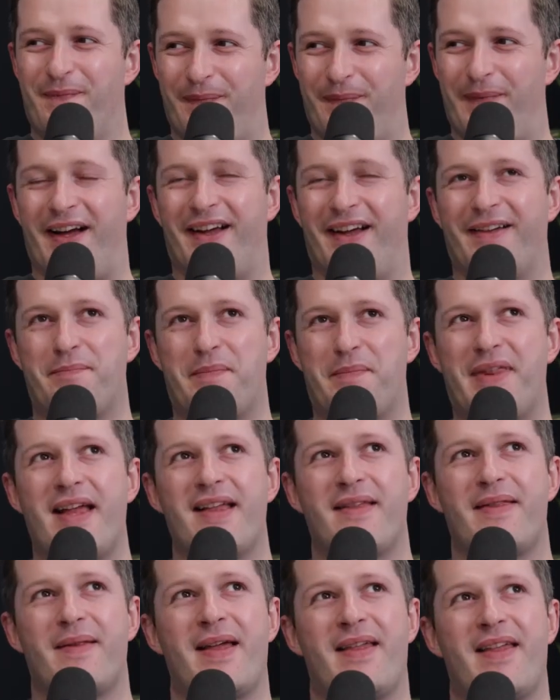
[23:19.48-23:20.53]
But
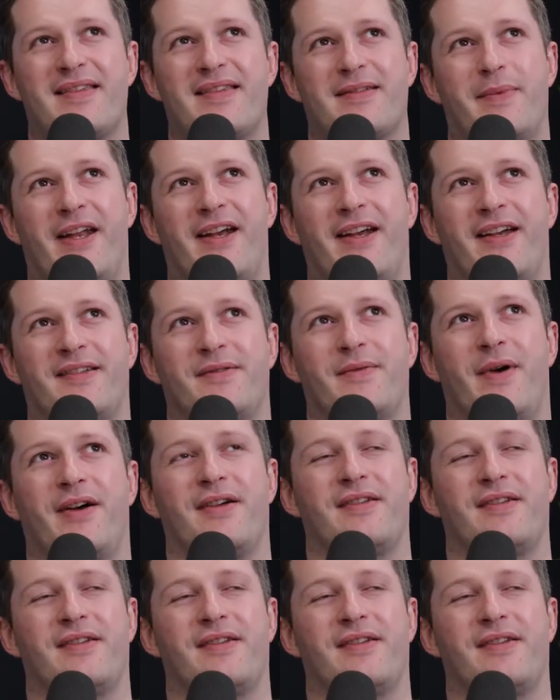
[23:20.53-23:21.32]
that's about it as well.